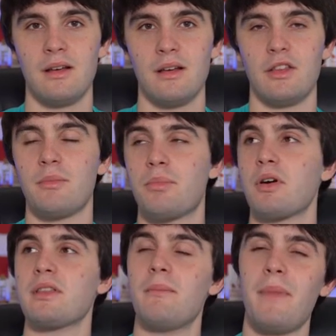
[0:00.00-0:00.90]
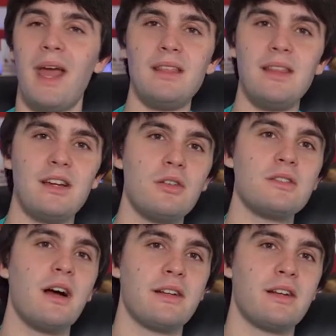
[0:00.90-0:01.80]
The man that goes
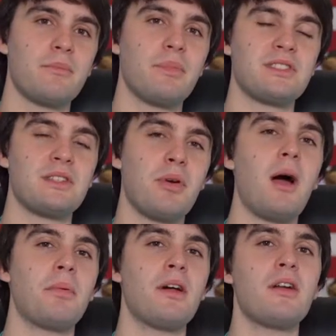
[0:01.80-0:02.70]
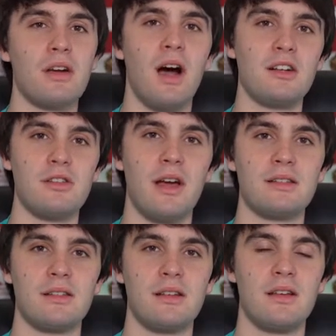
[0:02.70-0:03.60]
out here and puts the property under
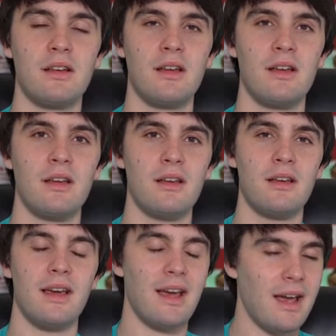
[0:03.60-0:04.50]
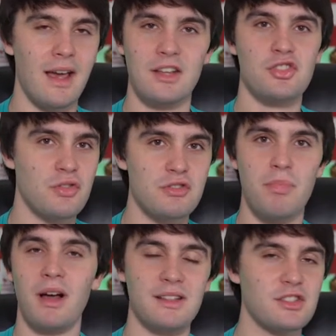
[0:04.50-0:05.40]
contract, as soon as
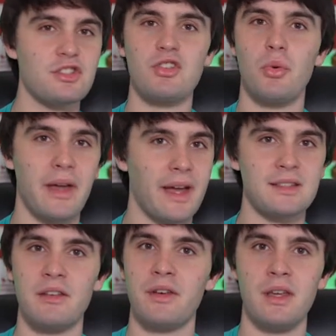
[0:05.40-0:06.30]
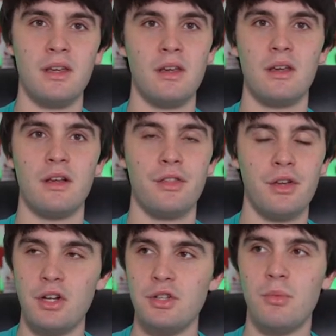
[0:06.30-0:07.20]
Paul is just doing activity, they're
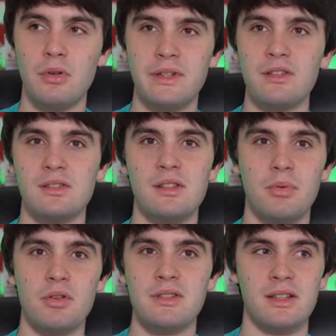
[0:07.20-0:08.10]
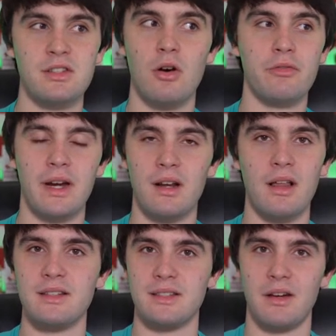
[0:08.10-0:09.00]
going to do more deals than the person that's
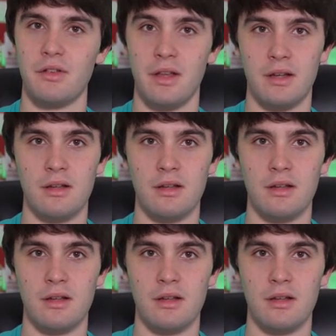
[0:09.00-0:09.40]
overanalyzing everything.